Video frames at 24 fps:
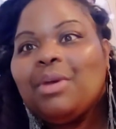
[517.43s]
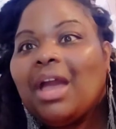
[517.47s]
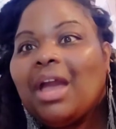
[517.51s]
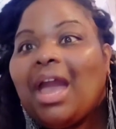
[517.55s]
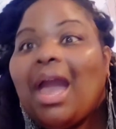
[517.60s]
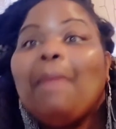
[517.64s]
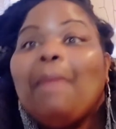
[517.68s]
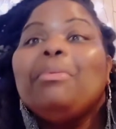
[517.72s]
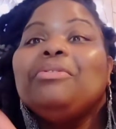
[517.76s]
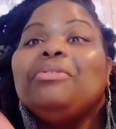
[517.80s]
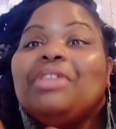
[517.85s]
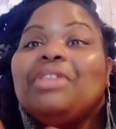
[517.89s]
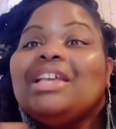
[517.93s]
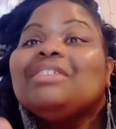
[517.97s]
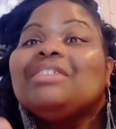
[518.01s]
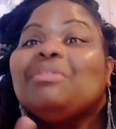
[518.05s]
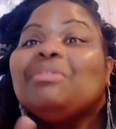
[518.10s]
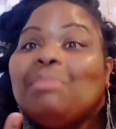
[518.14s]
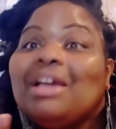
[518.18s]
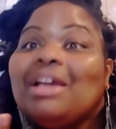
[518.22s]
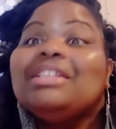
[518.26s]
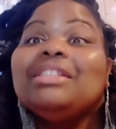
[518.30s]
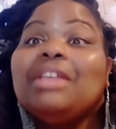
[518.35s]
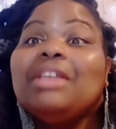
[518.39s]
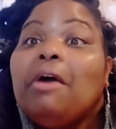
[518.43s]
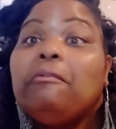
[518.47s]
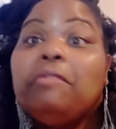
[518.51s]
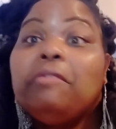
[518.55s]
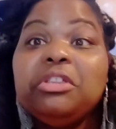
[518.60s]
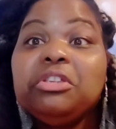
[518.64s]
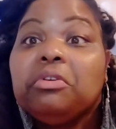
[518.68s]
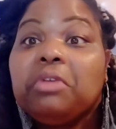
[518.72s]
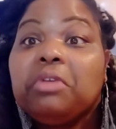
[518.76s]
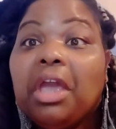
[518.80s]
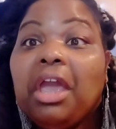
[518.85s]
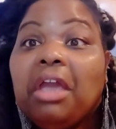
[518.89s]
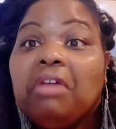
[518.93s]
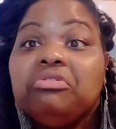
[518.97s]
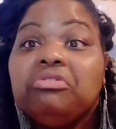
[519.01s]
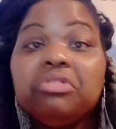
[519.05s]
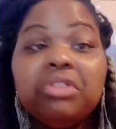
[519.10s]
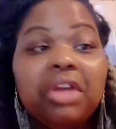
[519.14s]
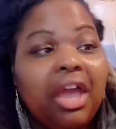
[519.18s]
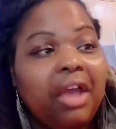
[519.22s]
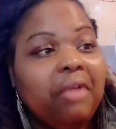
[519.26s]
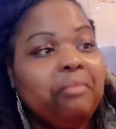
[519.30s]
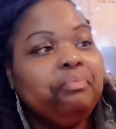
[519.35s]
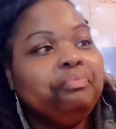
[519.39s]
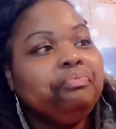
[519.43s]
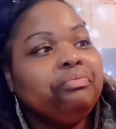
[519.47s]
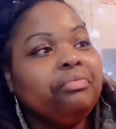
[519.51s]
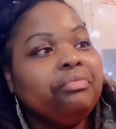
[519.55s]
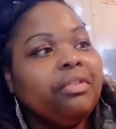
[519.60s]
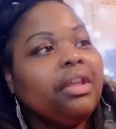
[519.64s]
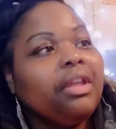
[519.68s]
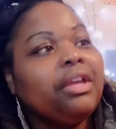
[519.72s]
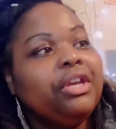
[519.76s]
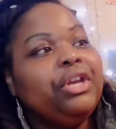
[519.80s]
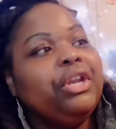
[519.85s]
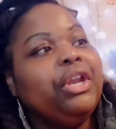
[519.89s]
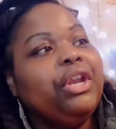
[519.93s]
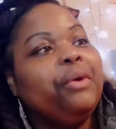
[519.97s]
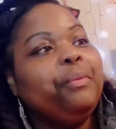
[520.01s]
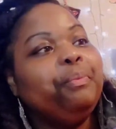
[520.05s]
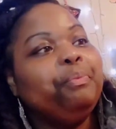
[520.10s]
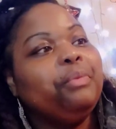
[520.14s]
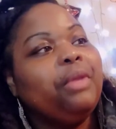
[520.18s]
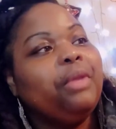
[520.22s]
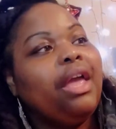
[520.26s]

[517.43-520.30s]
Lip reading: a couple of things for myself. It's okay. It's okay. You know,